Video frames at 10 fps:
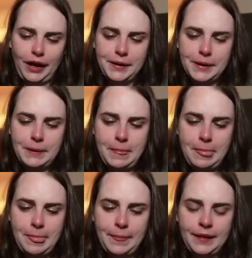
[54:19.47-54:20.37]
Like,
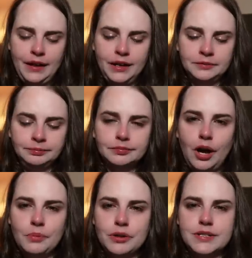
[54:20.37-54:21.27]

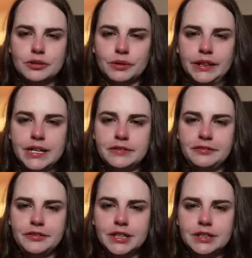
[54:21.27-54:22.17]
almost a
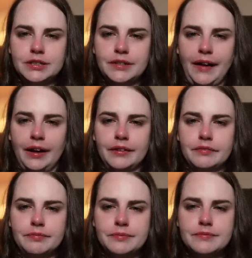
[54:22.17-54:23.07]
relief
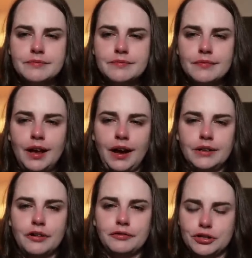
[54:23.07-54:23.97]
that I
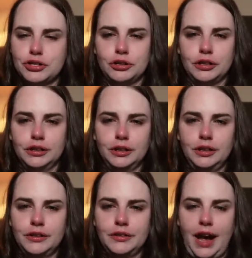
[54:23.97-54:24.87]
know for sure
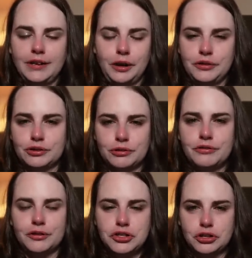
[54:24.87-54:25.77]
I know the
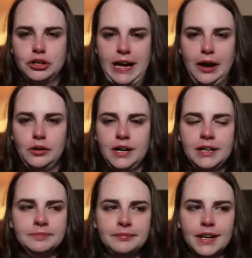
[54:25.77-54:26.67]
truth for sure now,
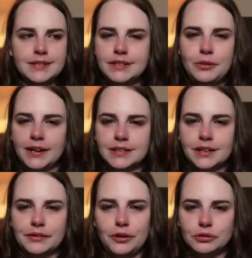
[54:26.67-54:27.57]
because I knew I didn't
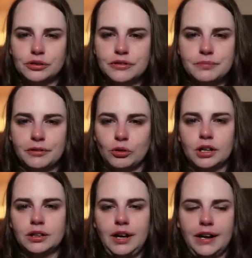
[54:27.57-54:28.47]
know the whole truth
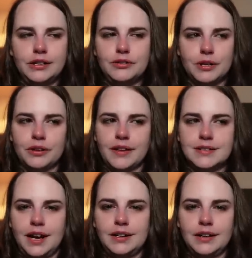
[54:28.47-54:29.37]
before. I knew there were
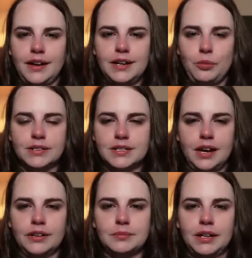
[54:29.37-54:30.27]
things I, that he wasn't
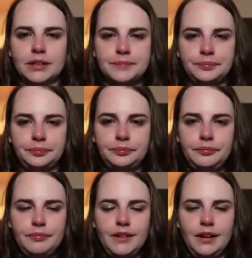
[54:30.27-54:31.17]
telling me,
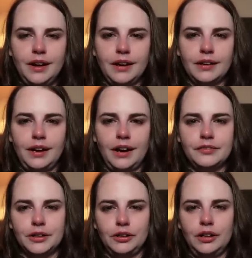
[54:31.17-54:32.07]
and I
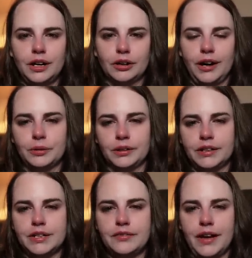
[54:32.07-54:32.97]
feel a great
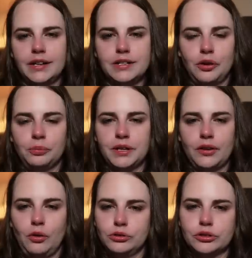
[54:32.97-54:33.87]
relief that he told me the
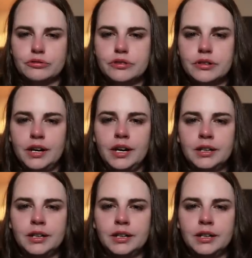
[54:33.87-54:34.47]
whole truth,